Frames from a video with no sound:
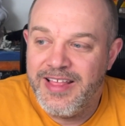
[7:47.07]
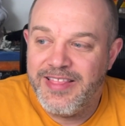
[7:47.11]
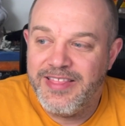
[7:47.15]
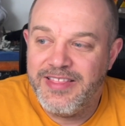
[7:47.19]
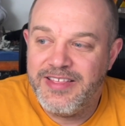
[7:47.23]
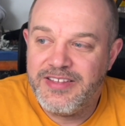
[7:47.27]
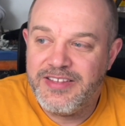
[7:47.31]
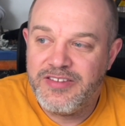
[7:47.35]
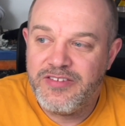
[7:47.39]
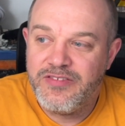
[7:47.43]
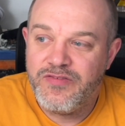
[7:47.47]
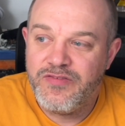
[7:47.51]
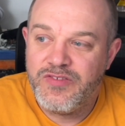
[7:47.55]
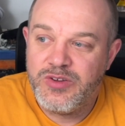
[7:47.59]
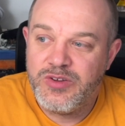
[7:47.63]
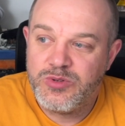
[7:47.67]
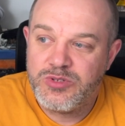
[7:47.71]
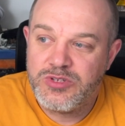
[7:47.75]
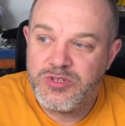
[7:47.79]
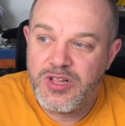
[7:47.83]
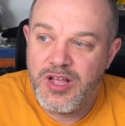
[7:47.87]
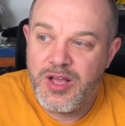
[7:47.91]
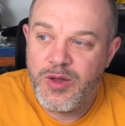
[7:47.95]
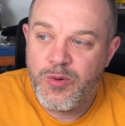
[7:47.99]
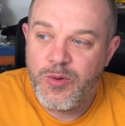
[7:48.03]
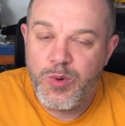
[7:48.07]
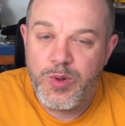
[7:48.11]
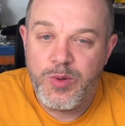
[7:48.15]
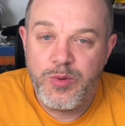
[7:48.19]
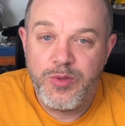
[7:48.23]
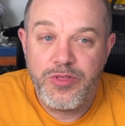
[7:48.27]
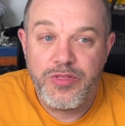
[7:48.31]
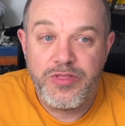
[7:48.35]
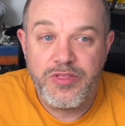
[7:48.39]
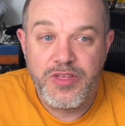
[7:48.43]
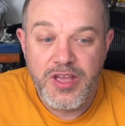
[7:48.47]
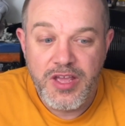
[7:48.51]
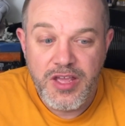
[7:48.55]
This feels like we were
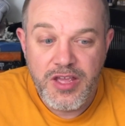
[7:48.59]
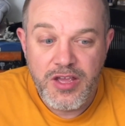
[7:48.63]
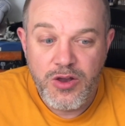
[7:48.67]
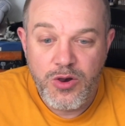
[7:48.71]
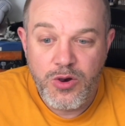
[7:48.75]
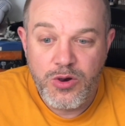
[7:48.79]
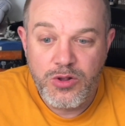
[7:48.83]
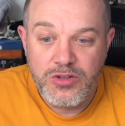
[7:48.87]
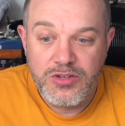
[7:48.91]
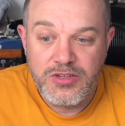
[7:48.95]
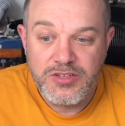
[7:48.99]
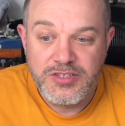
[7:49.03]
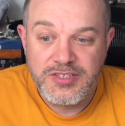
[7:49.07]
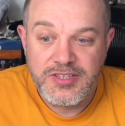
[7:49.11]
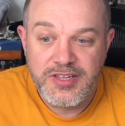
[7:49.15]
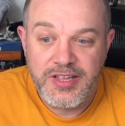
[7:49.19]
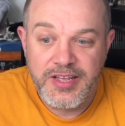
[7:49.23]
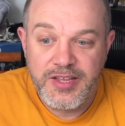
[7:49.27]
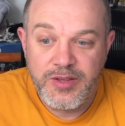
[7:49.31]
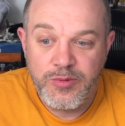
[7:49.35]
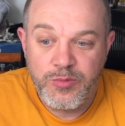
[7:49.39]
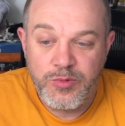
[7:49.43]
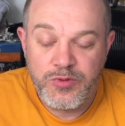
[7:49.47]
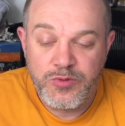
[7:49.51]
there on the slate